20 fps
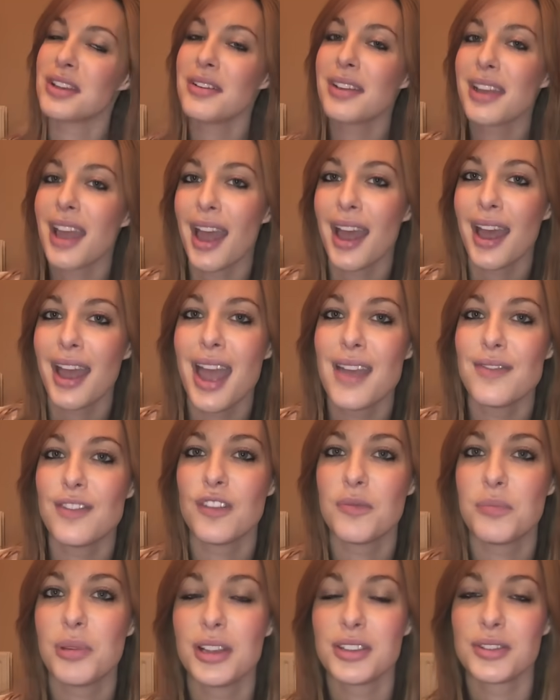don't care if
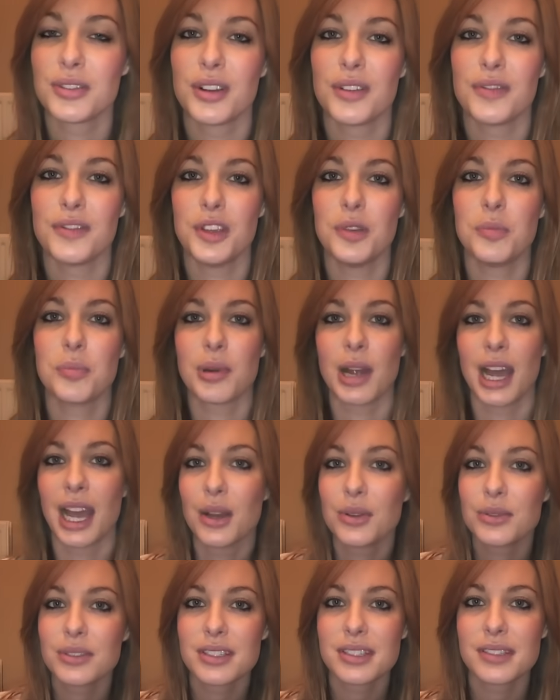you've put on a few
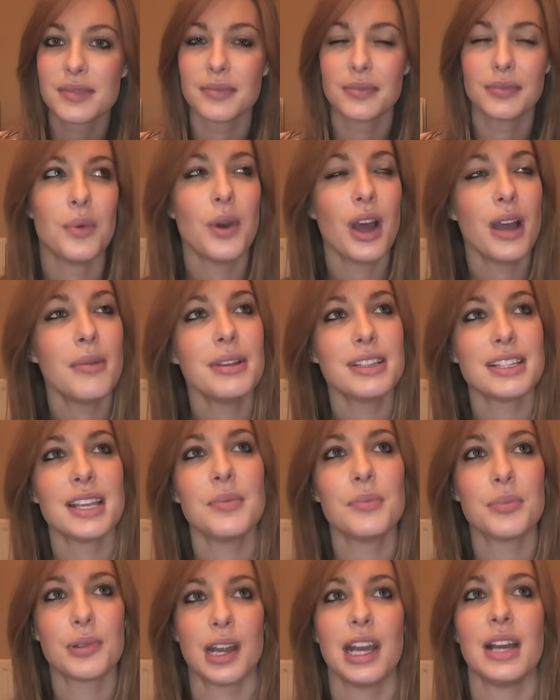pounds. Why am I
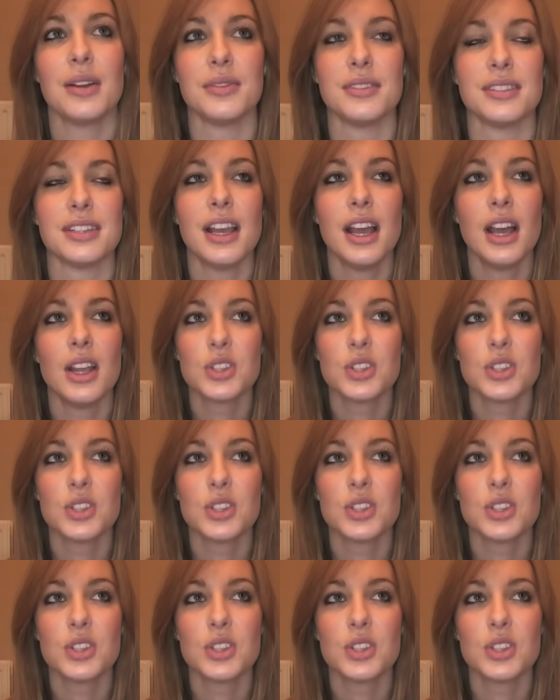saying pounds?